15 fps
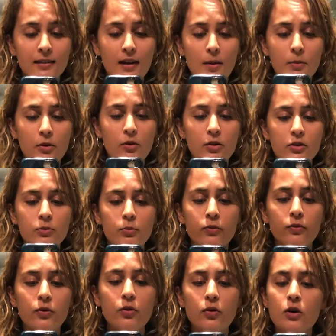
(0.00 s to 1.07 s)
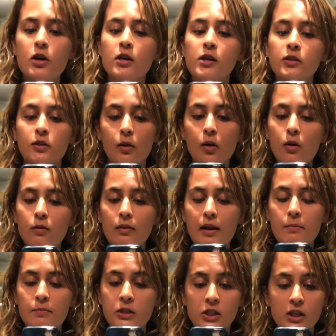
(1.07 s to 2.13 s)
come across before. So a lot of
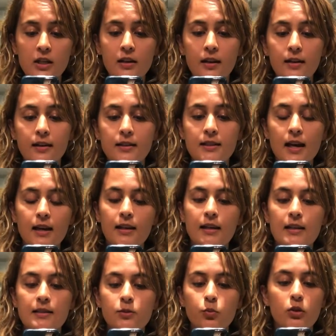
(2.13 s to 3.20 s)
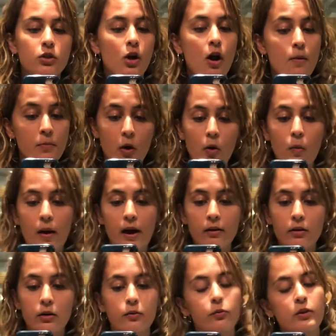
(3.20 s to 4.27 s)
machine learning techniques which I'm not aware
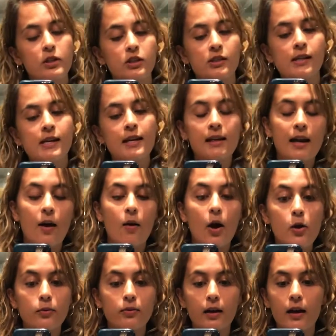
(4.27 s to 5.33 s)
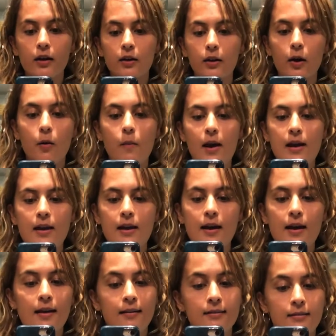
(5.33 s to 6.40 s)
of, which now hopefully I can go away
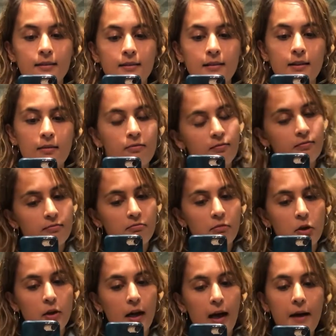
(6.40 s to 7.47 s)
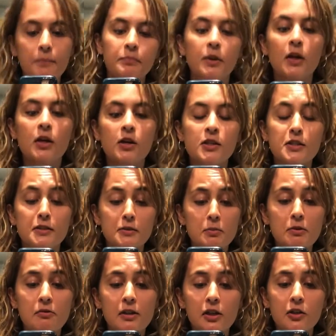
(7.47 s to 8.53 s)
and look at. So it's
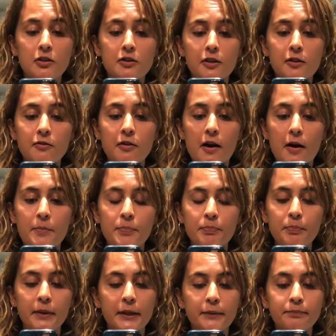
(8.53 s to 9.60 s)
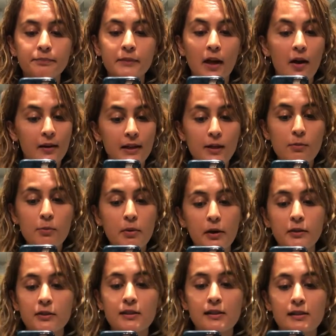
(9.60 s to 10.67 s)
been really good so far, but I'll keep it
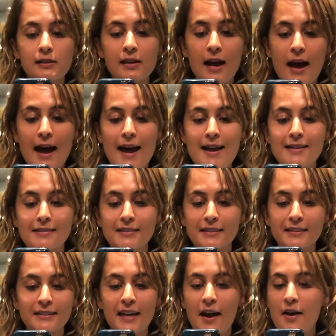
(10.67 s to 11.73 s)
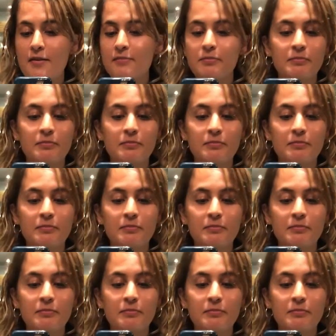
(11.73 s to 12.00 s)
posted and yeah,